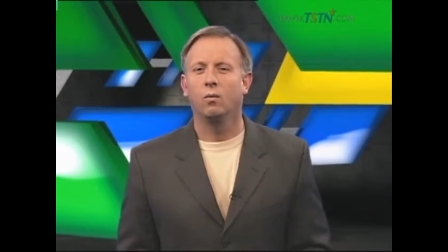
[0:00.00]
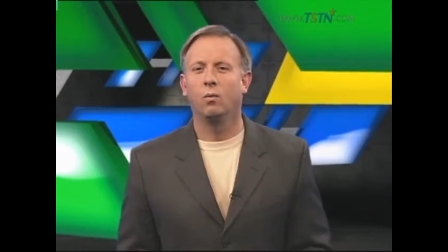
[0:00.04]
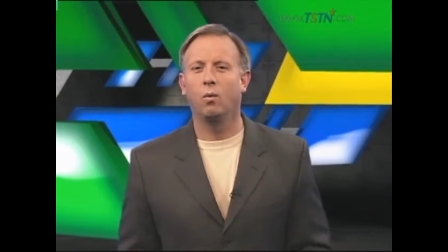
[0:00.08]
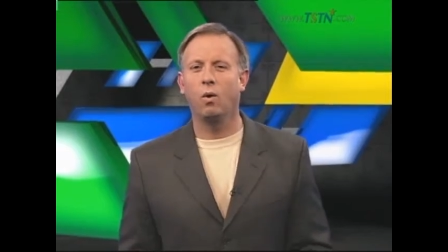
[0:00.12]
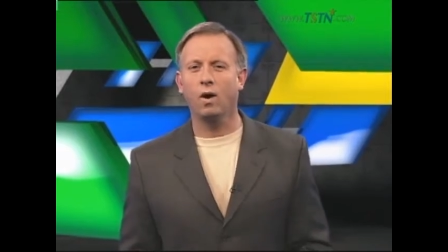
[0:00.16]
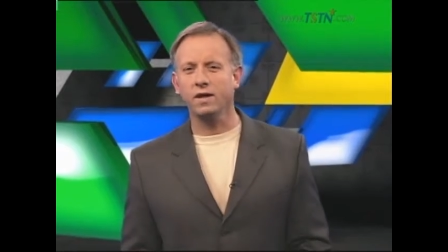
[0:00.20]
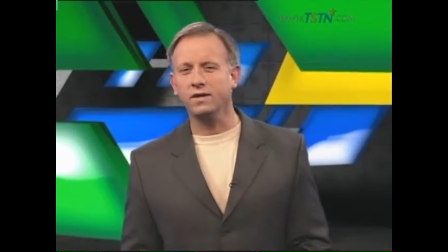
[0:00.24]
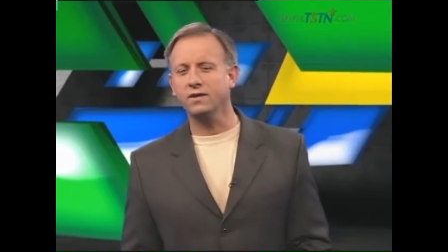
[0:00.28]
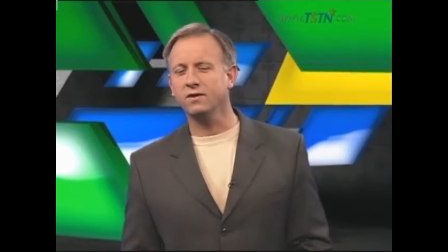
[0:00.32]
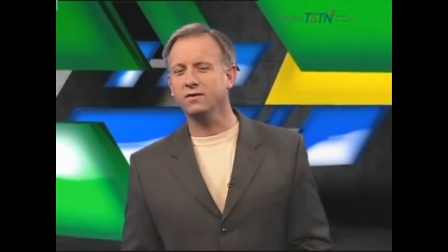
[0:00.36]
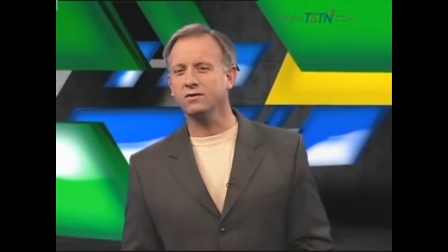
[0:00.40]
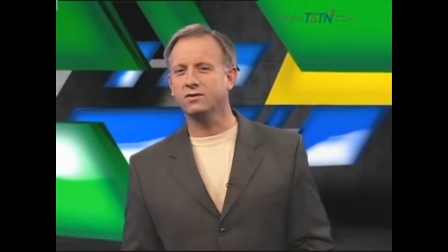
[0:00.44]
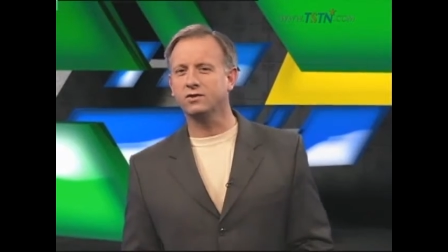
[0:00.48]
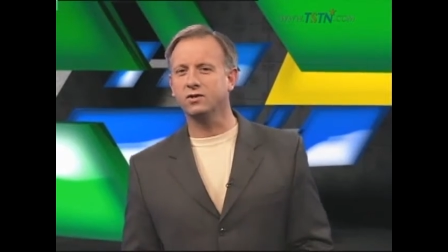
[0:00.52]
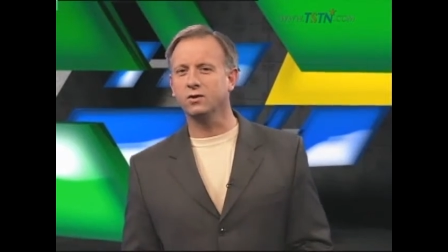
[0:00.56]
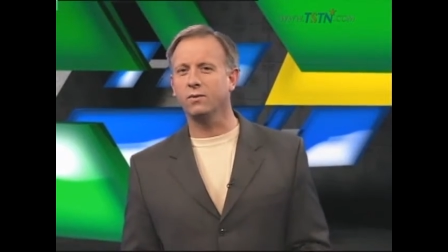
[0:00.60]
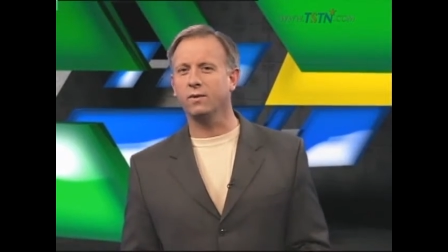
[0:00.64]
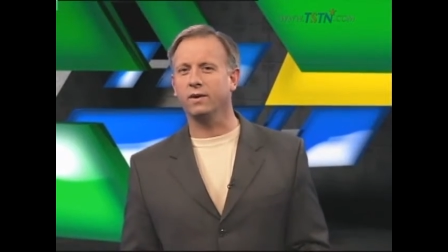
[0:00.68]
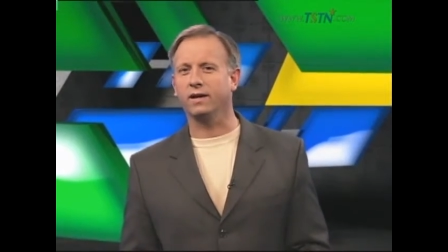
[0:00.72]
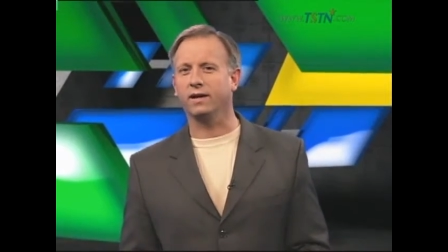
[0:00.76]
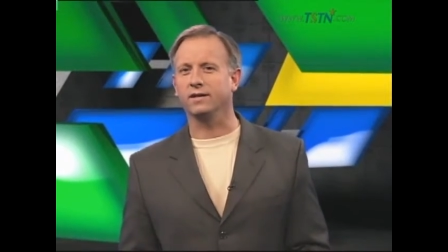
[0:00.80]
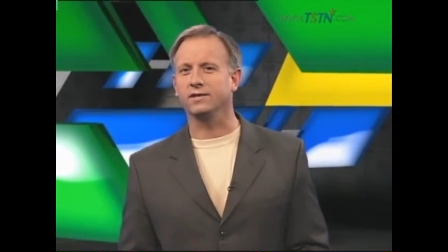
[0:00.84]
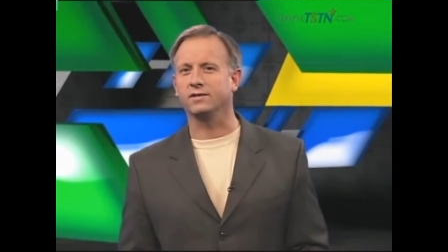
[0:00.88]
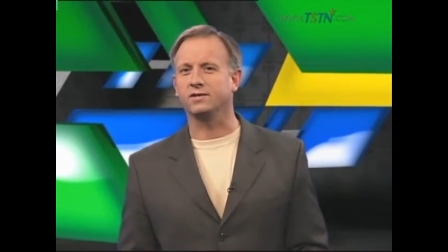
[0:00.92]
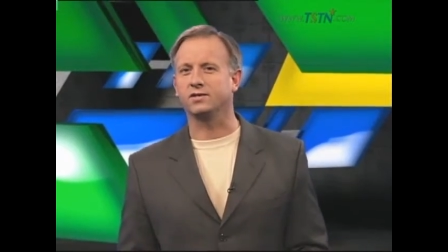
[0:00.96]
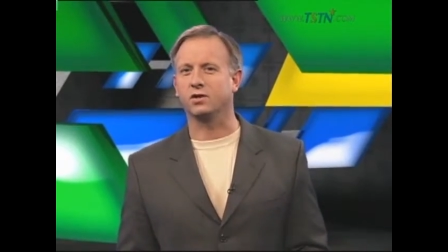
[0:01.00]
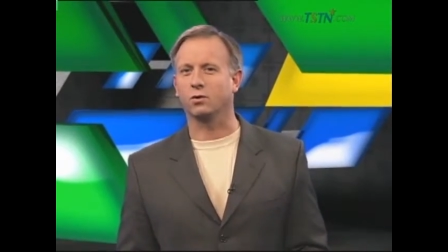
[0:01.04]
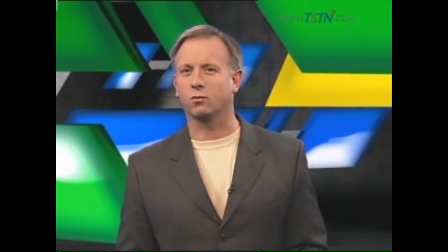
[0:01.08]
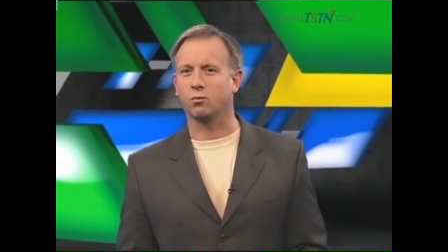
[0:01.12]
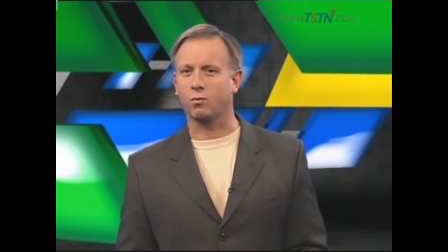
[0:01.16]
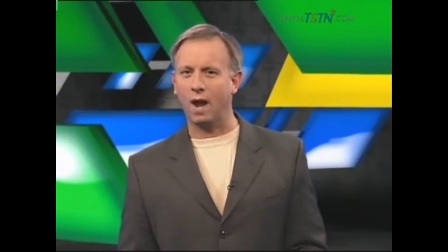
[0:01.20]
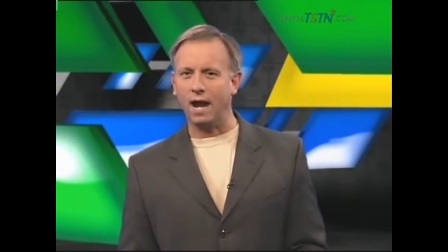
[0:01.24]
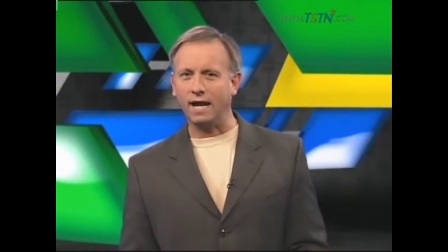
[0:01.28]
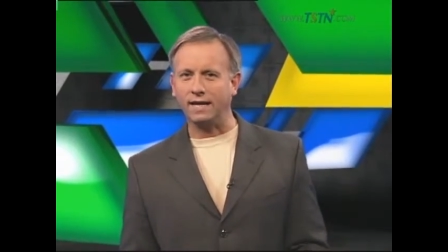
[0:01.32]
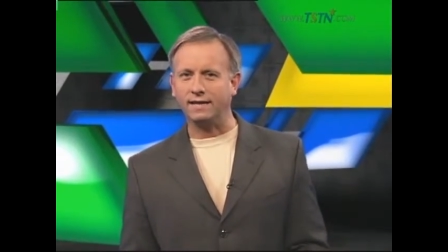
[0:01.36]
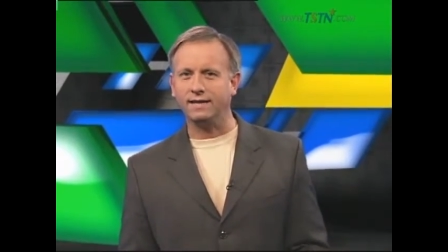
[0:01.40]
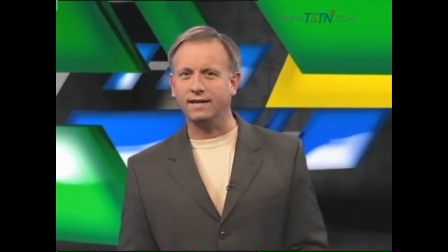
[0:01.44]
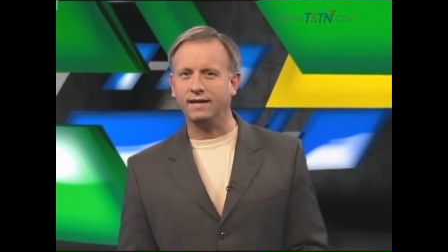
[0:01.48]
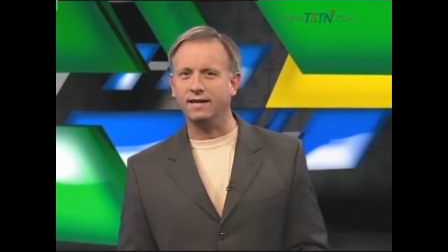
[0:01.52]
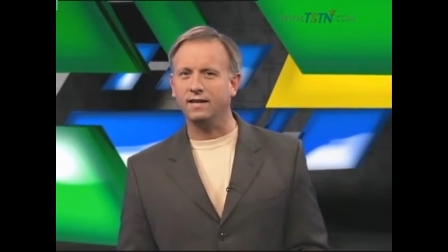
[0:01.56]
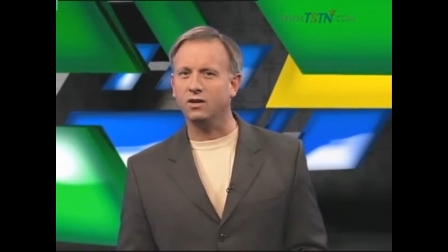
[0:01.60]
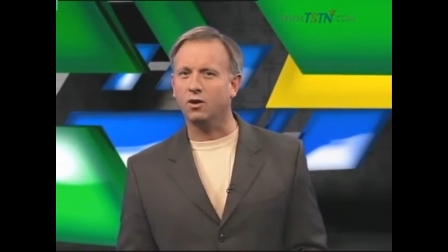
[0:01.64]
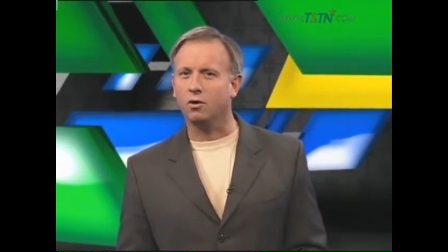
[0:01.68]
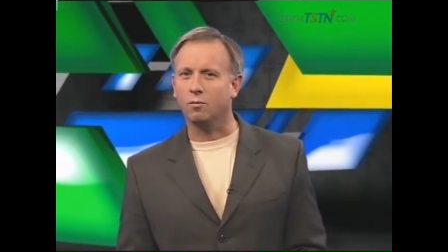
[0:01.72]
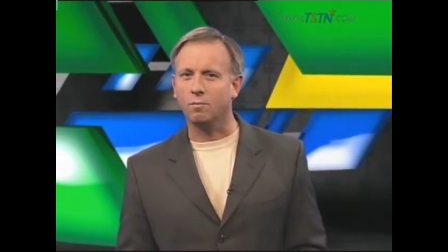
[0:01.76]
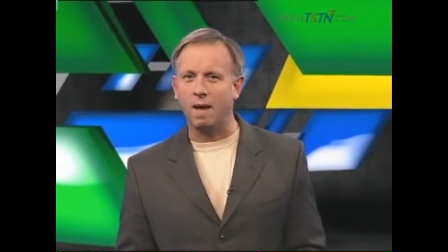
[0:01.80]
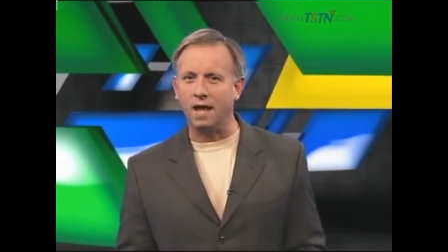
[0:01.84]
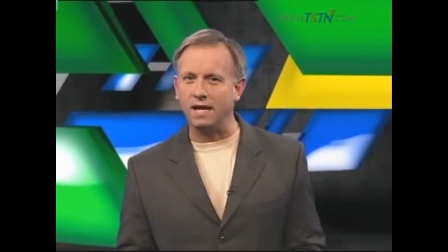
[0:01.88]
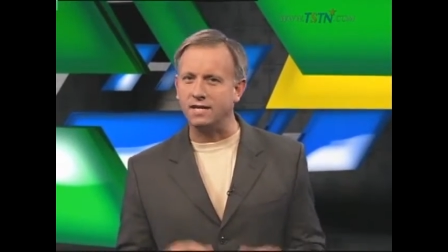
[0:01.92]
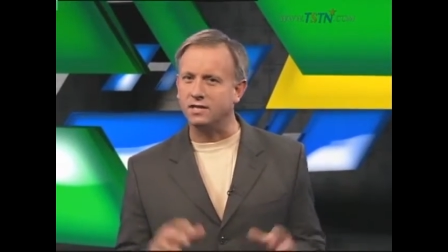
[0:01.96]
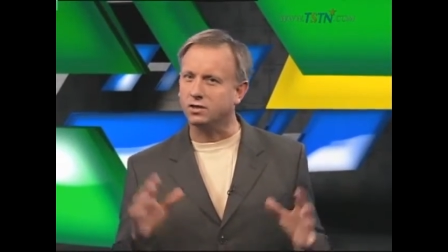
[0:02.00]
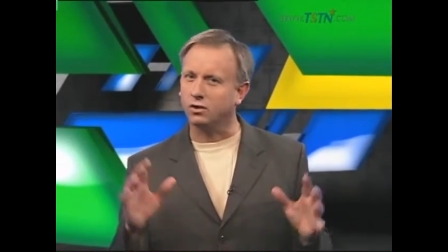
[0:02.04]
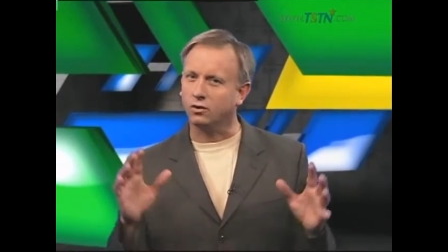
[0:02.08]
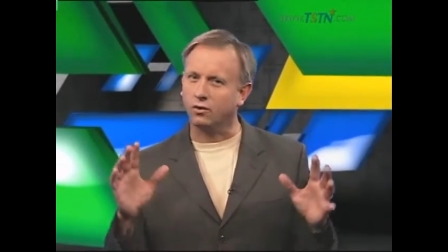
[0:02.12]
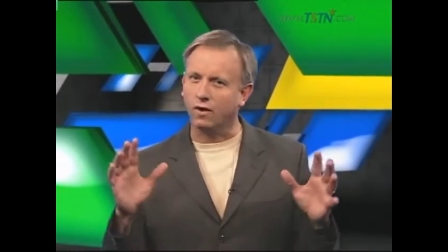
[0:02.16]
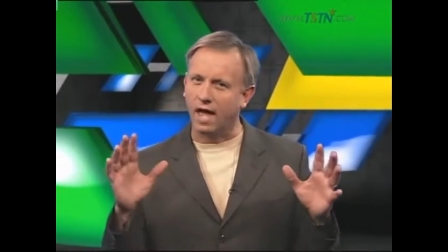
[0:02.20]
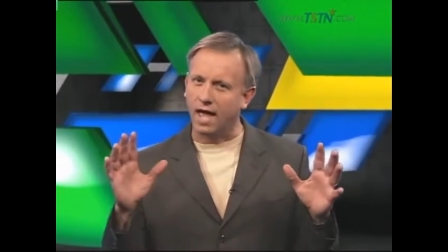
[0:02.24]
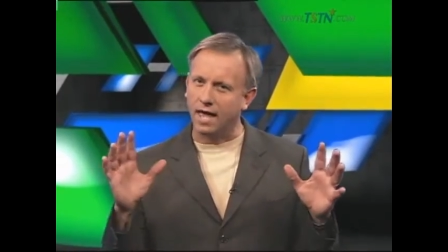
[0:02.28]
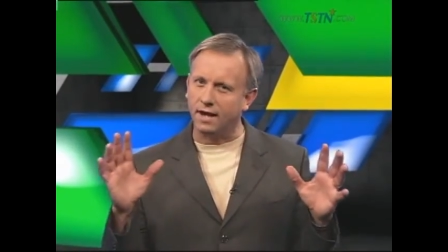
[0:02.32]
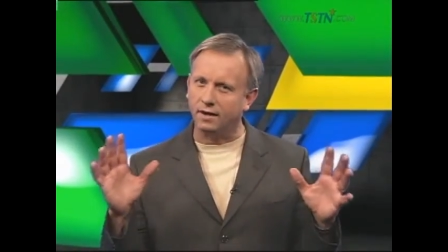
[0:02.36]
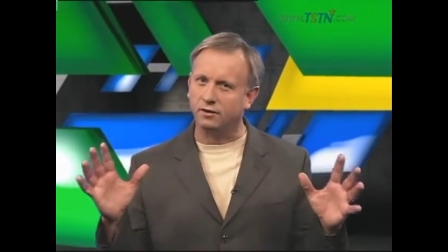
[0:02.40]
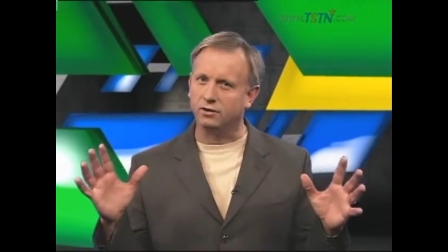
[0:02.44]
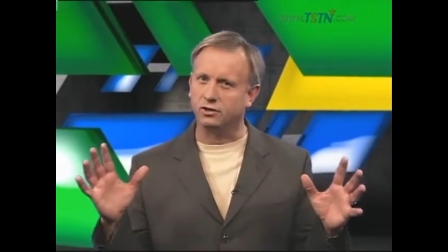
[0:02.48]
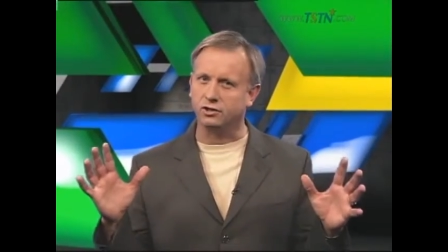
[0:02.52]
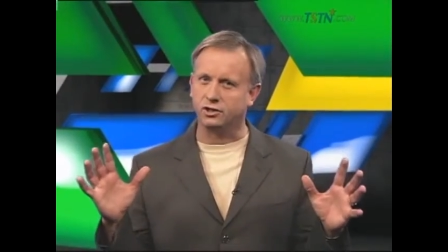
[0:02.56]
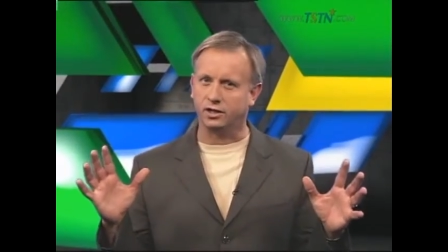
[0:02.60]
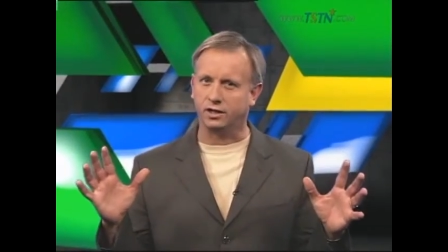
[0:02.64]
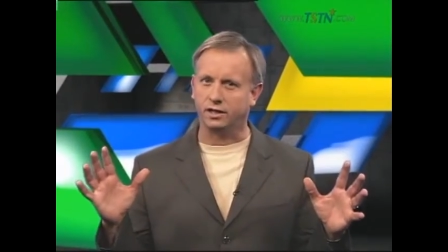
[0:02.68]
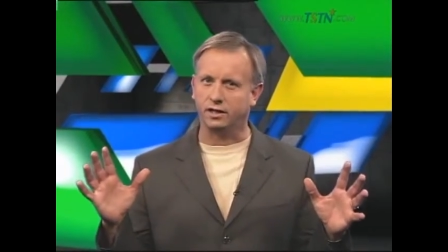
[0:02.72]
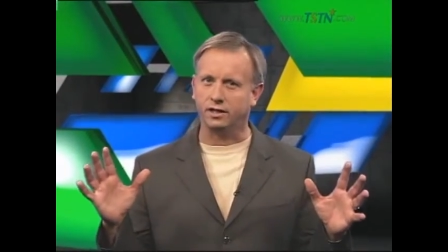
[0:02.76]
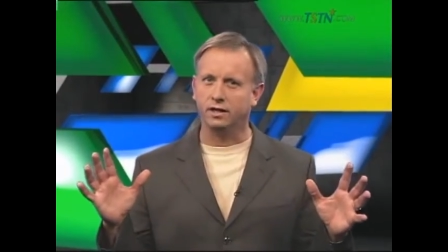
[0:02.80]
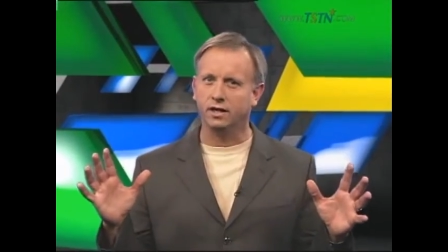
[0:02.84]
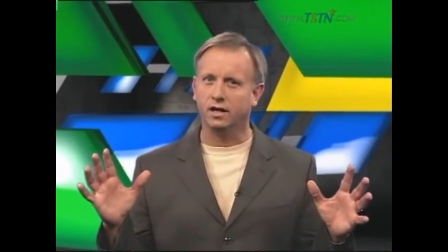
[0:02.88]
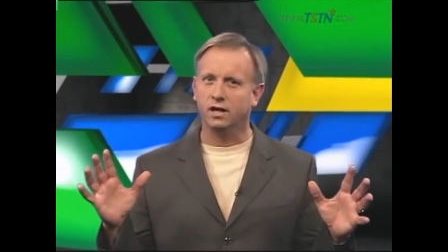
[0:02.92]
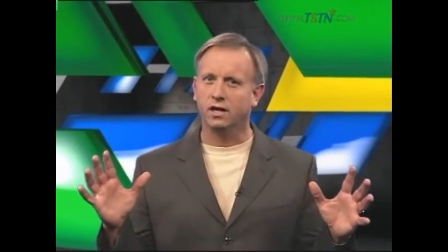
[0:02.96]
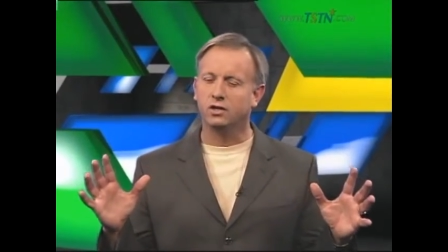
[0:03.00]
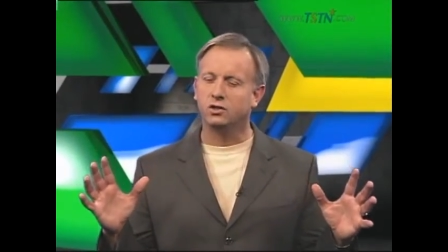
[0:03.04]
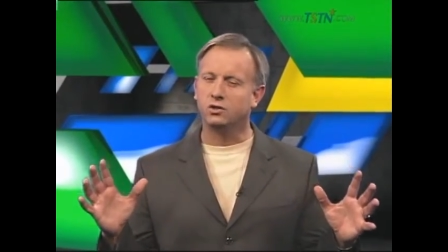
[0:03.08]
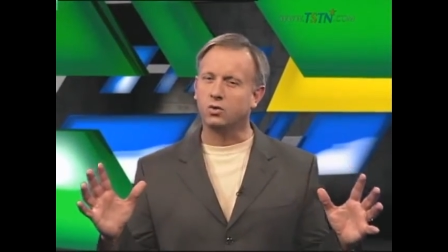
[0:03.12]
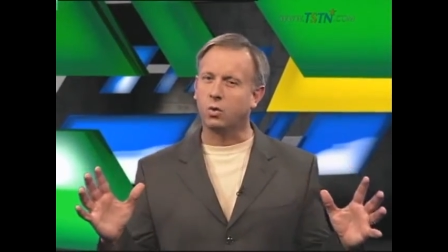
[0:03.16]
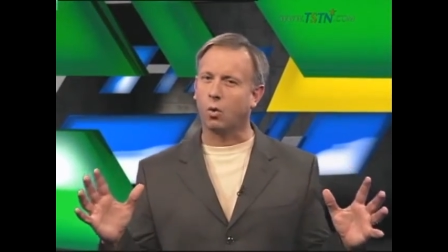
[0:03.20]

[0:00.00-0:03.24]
what you're doing is directing your mental energy